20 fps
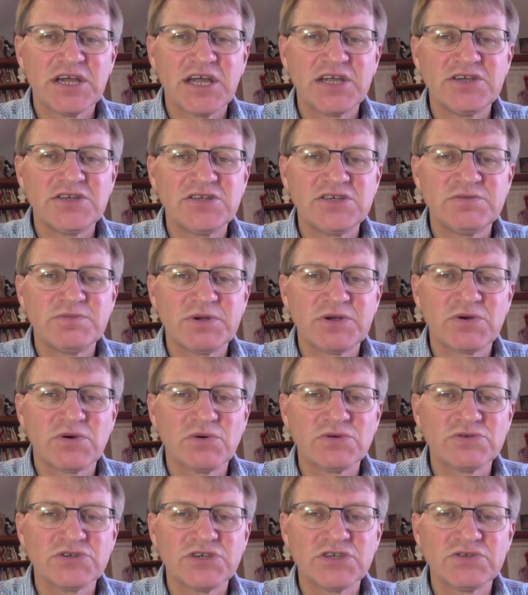And you need to be
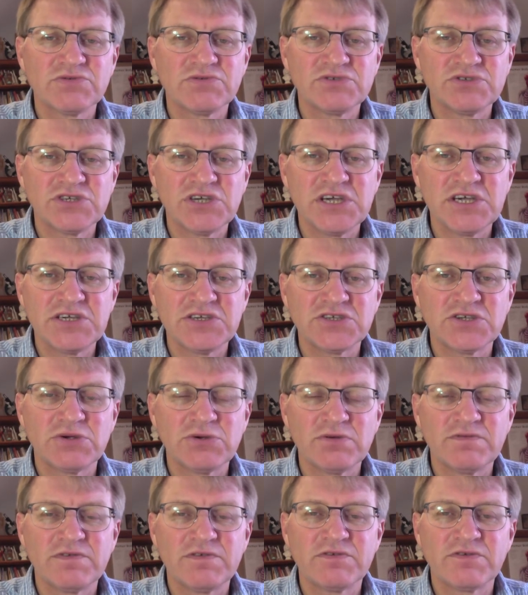cautious with cheese
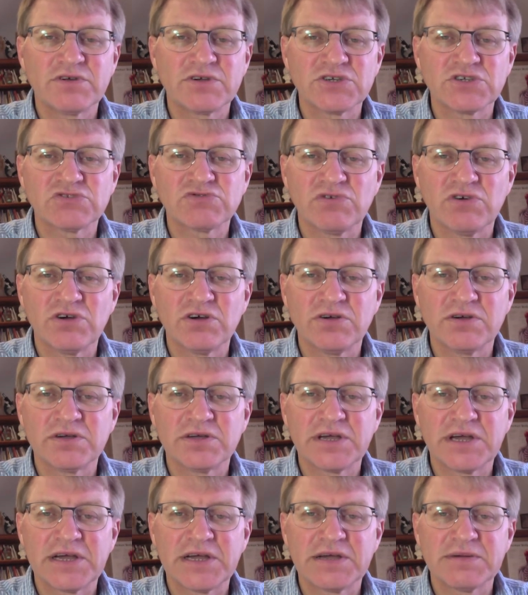too if you've got a
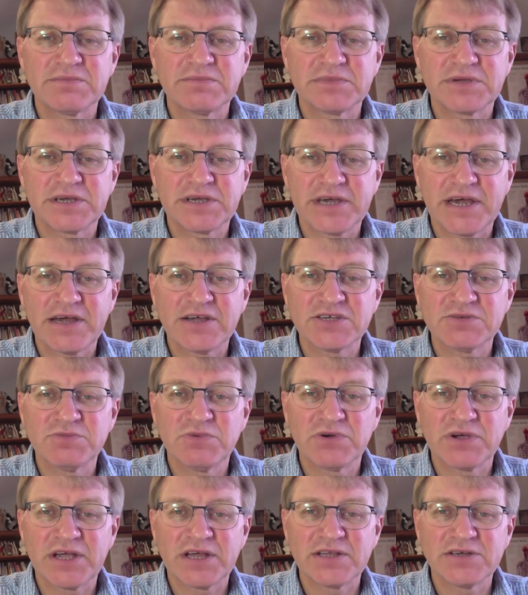strong cow's
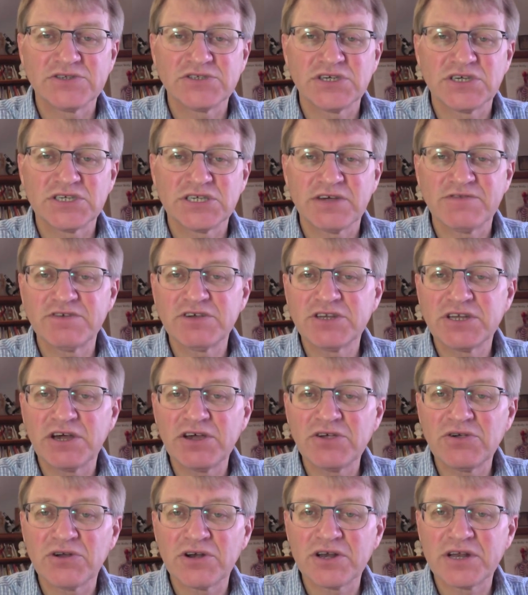milk allergy. So if you know
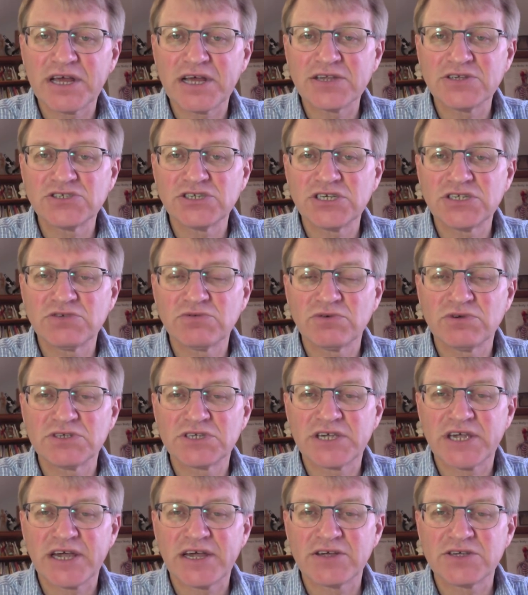you've got an allergy
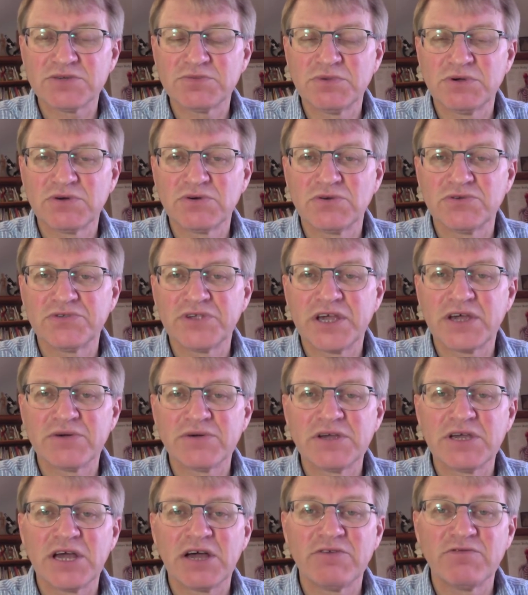towards cow's milk or
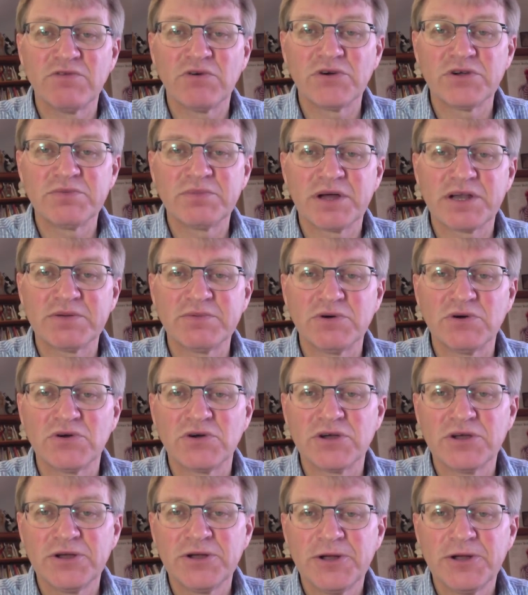dairy, avoid buttermilk.